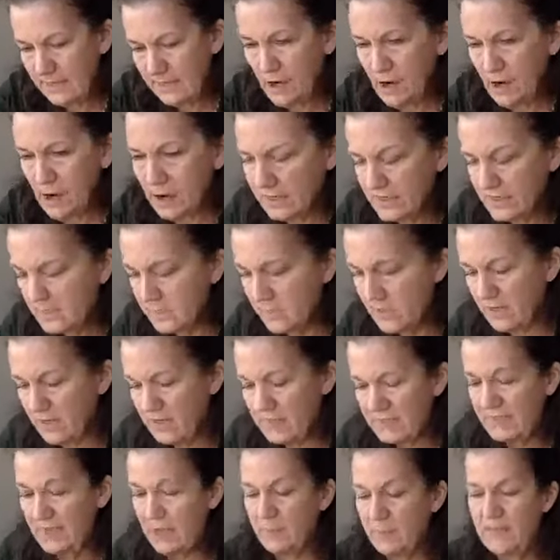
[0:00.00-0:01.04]
The hardest
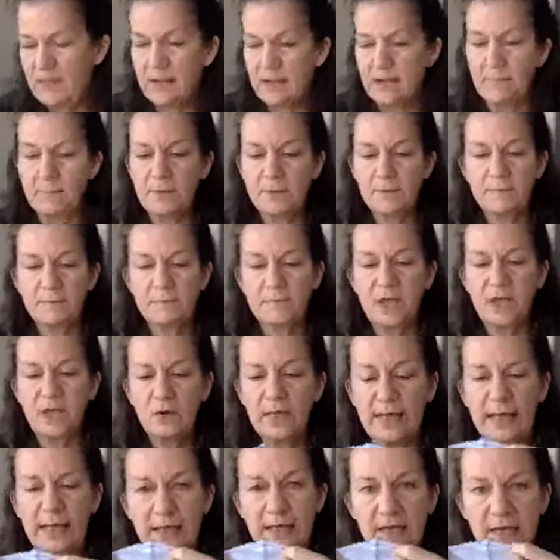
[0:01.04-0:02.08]
part's coming up.
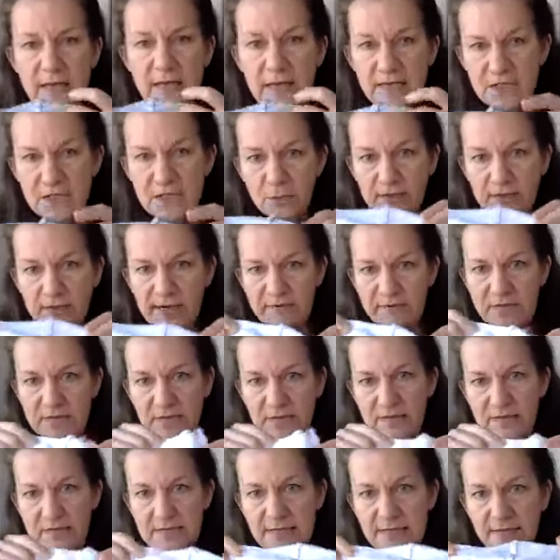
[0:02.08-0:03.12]
Okay, so what I've
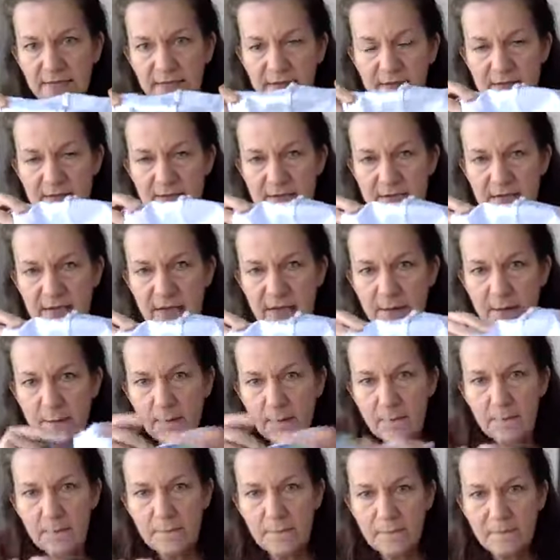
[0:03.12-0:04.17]
done is that there's
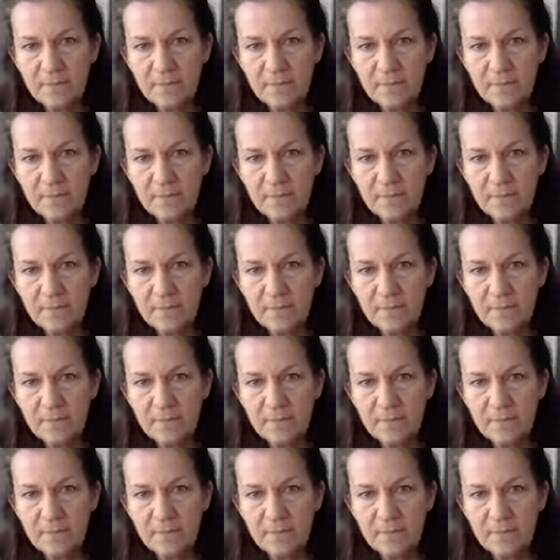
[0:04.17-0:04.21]
the,